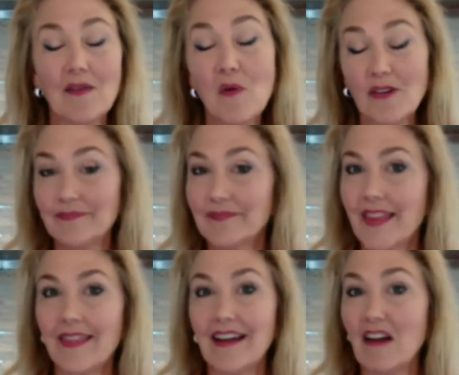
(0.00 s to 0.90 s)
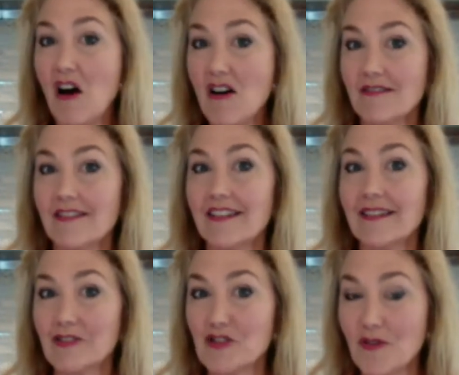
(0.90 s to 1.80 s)
or that aren't
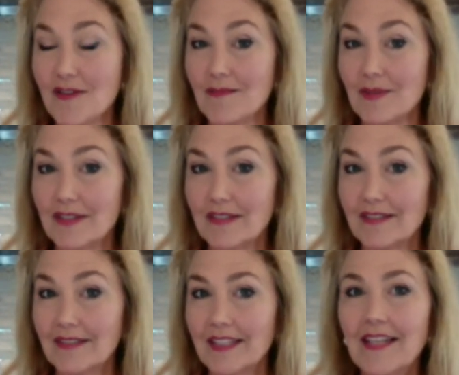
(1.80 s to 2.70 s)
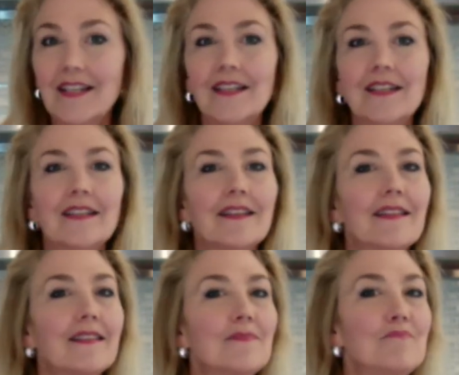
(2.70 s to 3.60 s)
enjoyable.
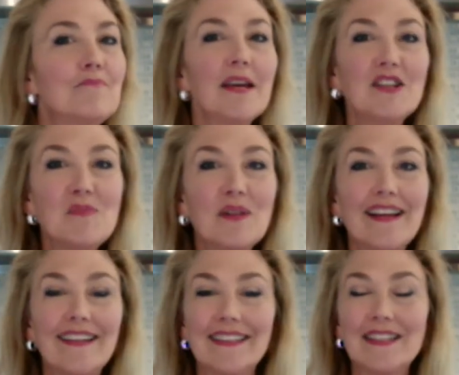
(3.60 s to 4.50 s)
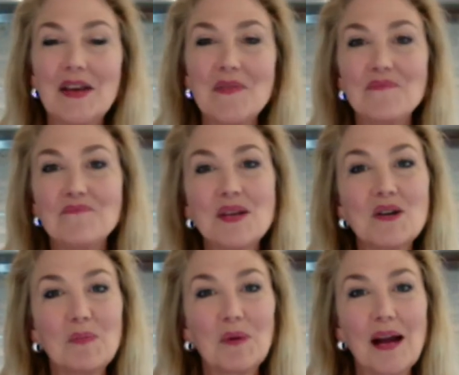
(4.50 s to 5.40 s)
Menu planning,
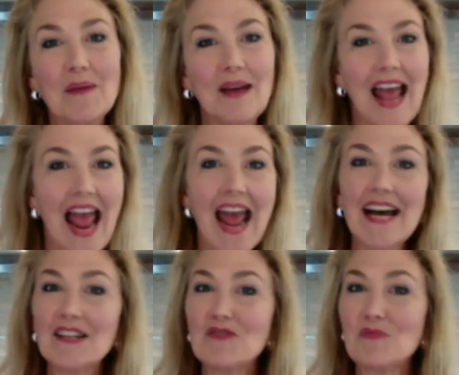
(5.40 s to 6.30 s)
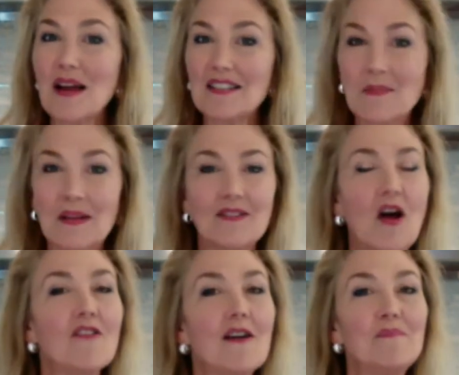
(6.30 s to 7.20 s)
meal prep, and recipes
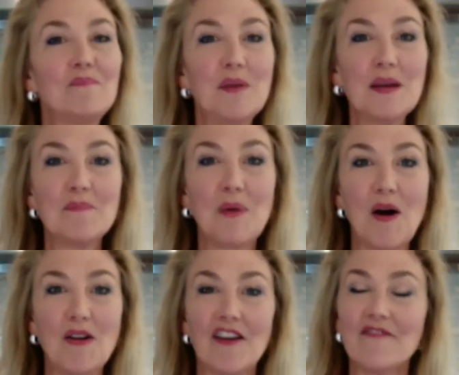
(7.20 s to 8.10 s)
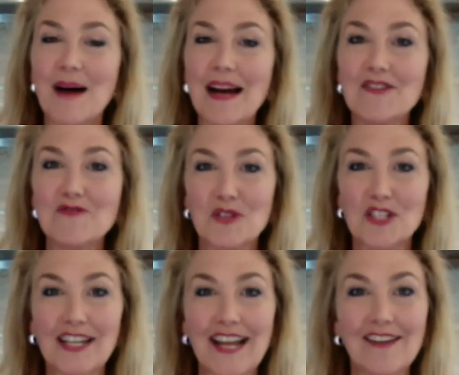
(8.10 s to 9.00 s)
are a big part of my
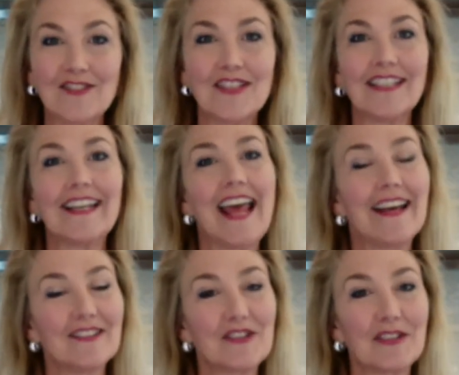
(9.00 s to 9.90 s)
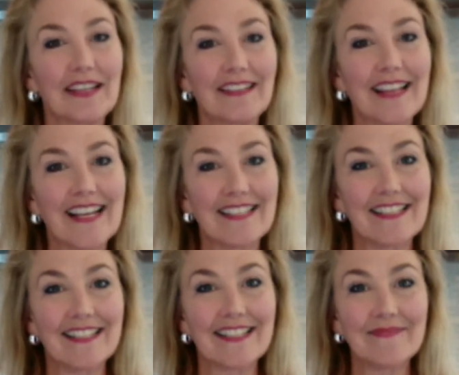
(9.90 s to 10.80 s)
nutrition counseling and cooking
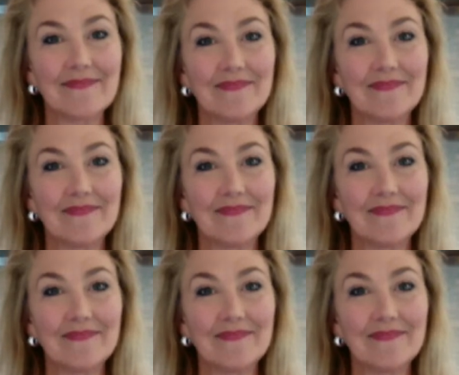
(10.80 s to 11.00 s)
classes.